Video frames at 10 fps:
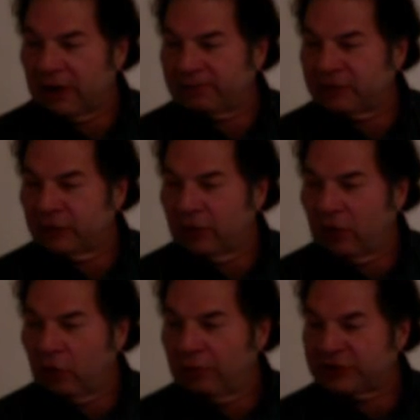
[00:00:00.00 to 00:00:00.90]
do a whole
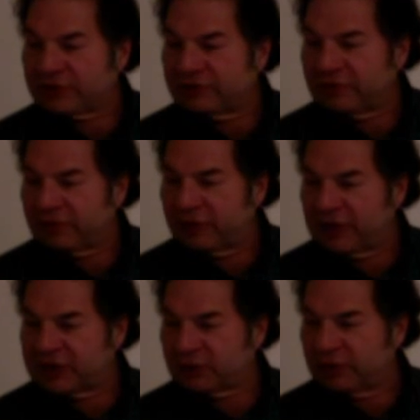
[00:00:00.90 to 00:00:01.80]
bunch of different
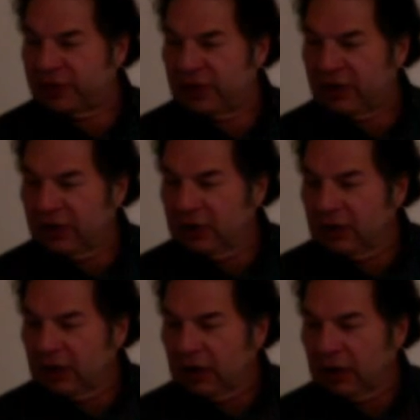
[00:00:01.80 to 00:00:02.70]
things with the
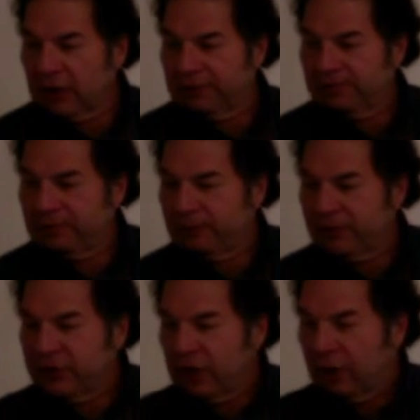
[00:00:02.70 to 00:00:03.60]

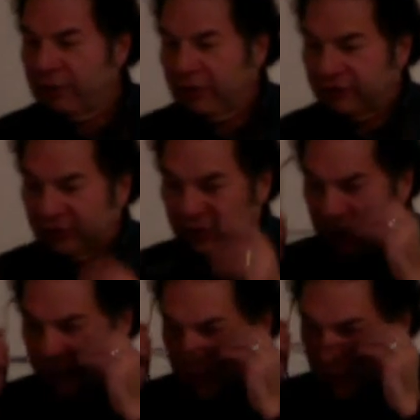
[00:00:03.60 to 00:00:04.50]
numbers.
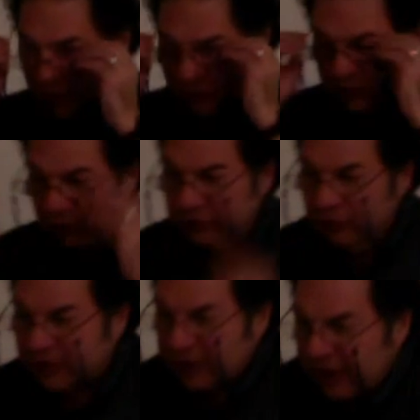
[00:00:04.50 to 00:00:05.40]
So you
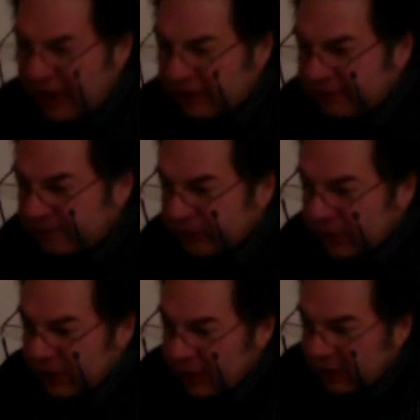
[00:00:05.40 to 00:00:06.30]
can have
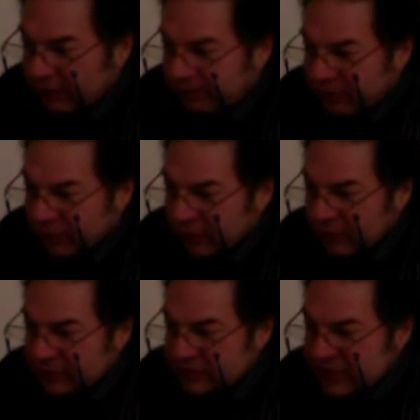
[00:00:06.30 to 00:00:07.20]

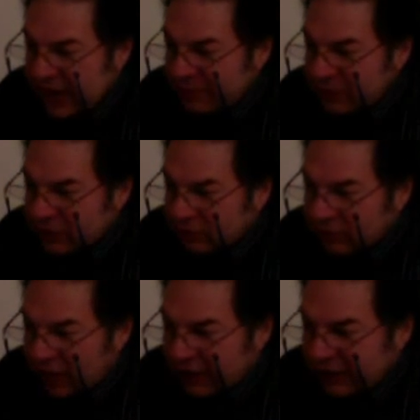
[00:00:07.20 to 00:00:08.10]
tabular
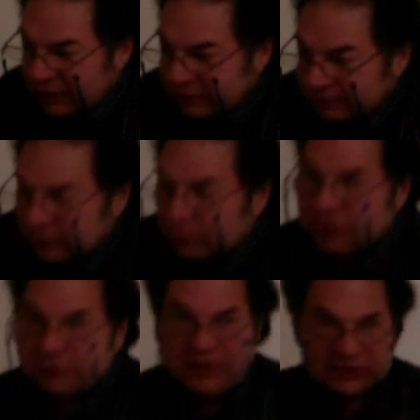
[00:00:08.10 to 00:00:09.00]
lining, which
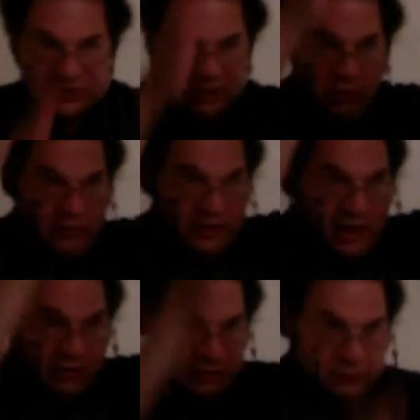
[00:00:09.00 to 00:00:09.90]
means all the
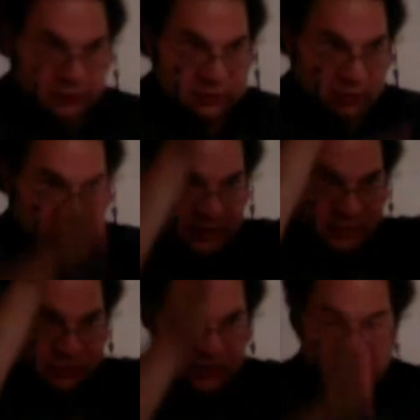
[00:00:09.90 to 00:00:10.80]
characters line up
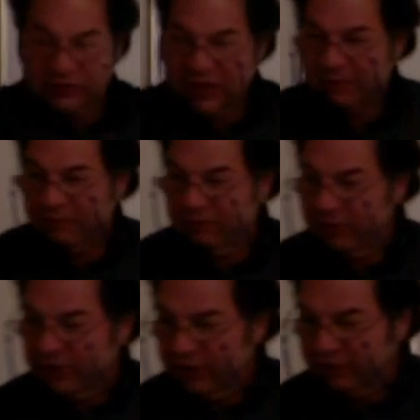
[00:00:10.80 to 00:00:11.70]
straight on top of one
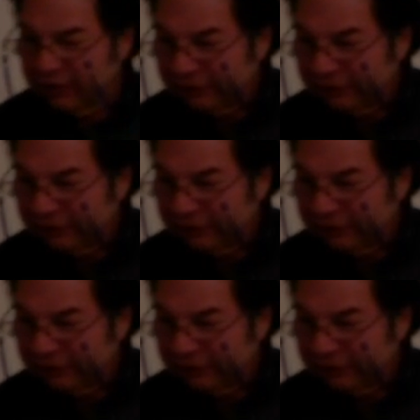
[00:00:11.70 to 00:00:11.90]
another.